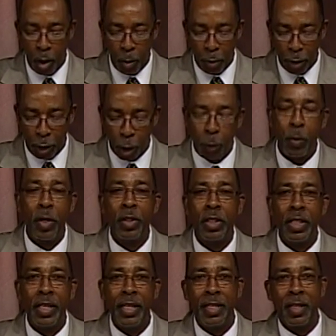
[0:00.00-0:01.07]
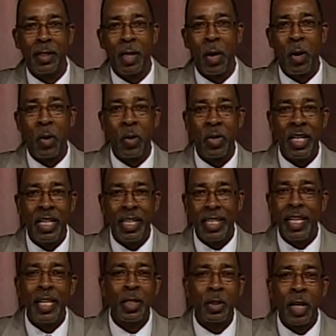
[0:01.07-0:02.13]
Put your spiritual ears on.
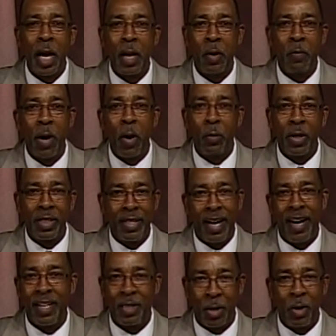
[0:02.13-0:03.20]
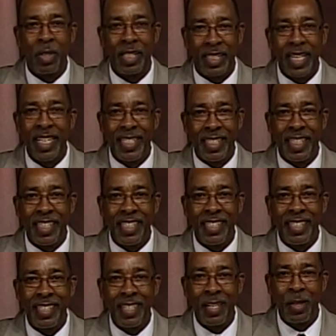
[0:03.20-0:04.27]
Get excited about what God is going to say to
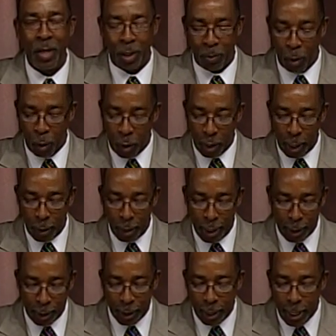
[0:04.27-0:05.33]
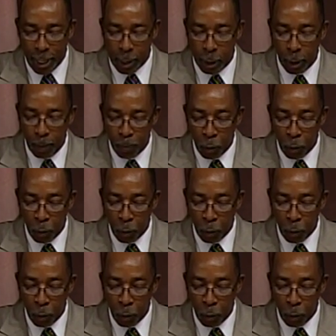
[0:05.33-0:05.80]
you this morning. Listen to this.